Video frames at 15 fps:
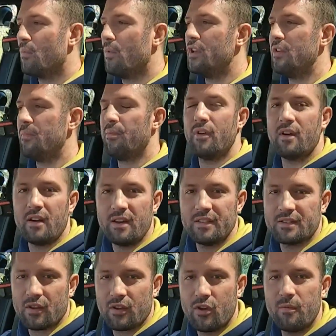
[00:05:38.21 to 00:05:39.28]
When you put it
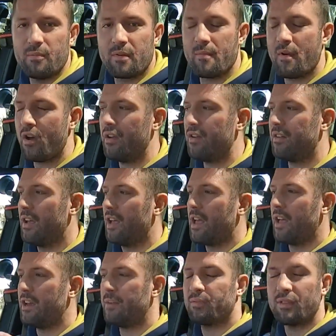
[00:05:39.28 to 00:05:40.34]
into Cupra mode
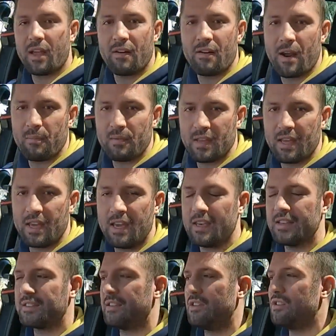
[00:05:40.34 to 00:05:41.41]
and you play around with the
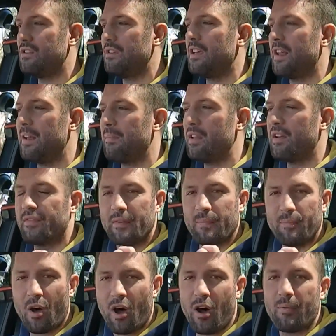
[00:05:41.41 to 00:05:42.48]
gears, you do get a bit of a
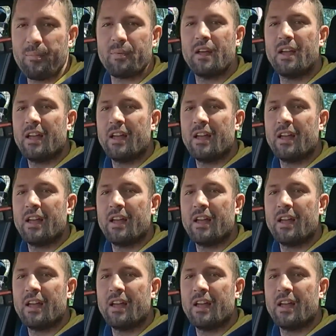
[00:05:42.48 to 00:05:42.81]
pop